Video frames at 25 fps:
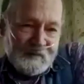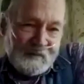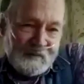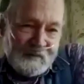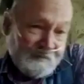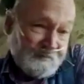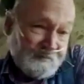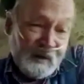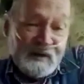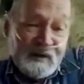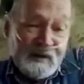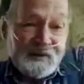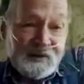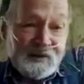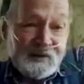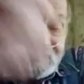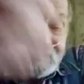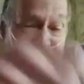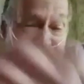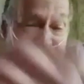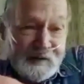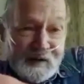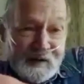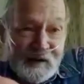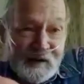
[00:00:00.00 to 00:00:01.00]
I guess,
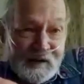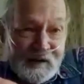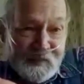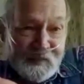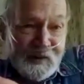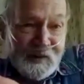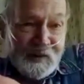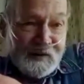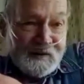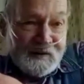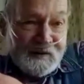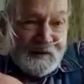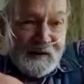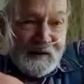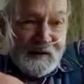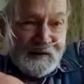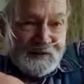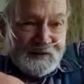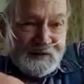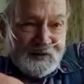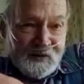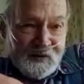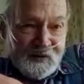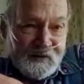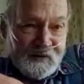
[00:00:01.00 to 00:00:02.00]
an enemy attacks.
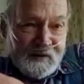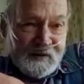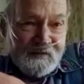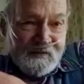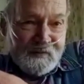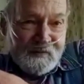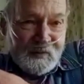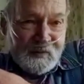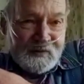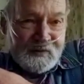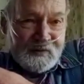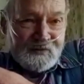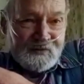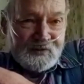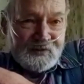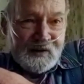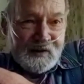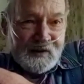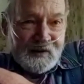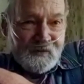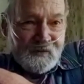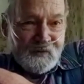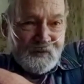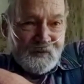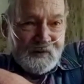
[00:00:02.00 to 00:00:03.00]
You know, everybody was kind
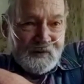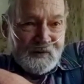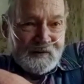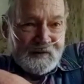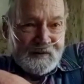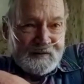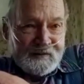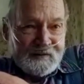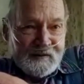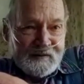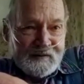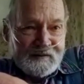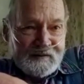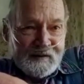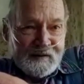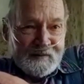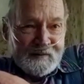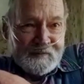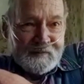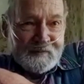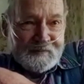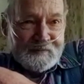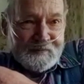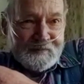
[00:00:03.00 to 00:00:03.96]
of worried at that time.